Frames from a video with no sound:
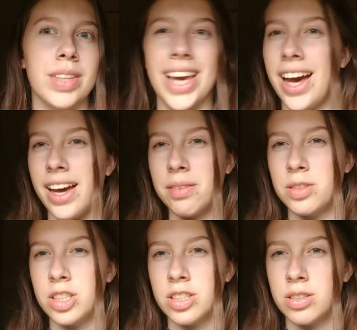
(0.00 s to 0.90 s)
yeah, I
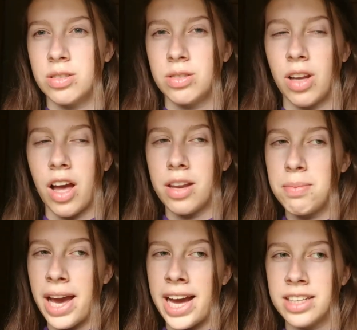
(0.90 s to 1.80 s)
just
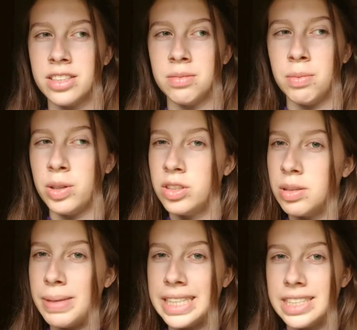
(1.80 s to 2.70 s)
unpacked
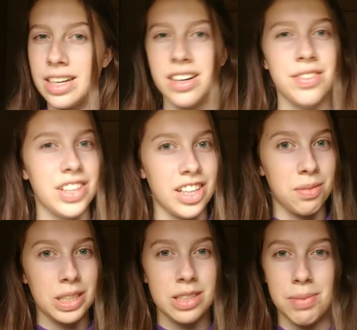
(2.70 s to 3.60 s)
most of my stuff and
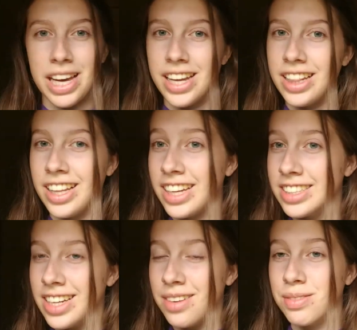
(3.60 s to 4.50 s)
then went to bed
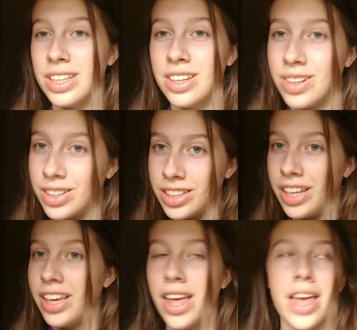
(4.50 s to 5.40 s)
last night really
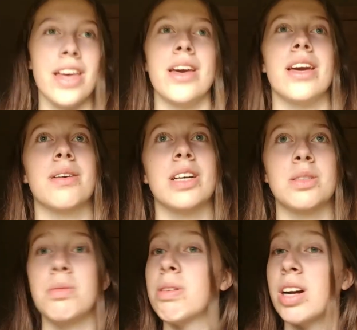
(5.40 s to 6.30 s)
early
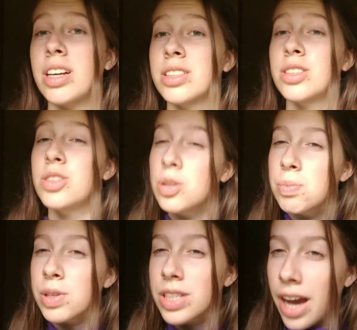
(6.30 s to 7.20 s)
because we were all
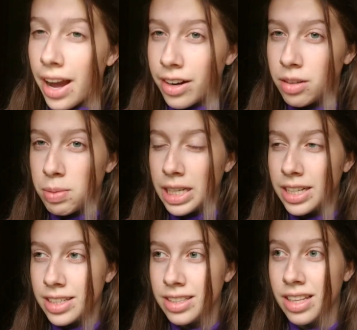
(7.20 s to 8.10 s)
super tired
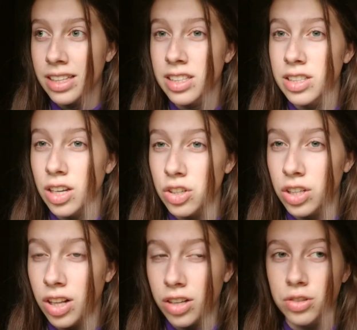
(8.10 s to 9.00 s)
because that's
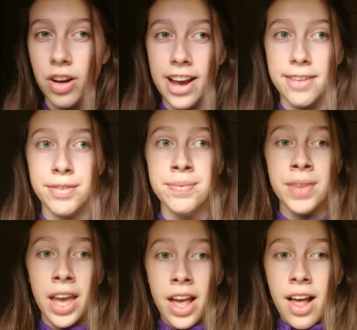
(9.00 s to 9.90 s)
such a long drive.
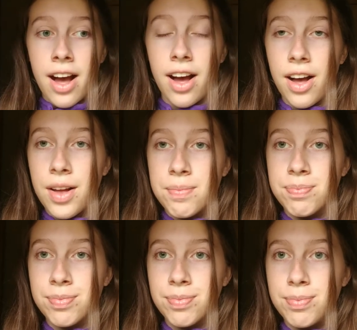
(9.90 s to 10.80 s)

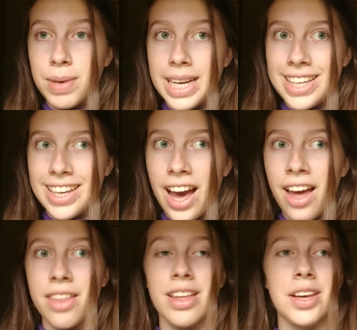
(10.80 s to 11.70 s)
But
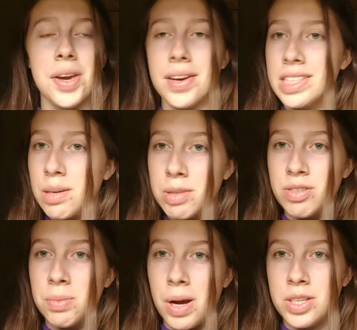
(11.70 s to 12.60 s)
yeah, thank you guys so
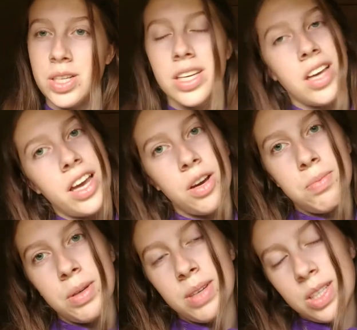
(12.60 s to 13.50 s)
much for watching. I
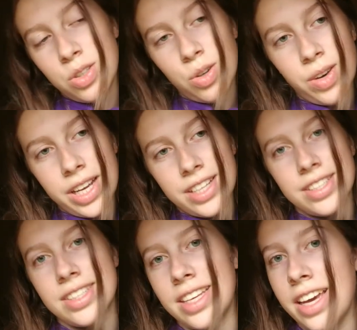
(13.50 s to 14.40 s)
hope you
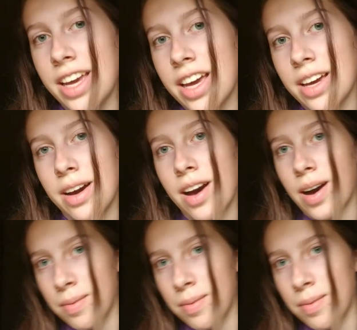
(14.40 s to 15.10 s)
enjoyed seeing,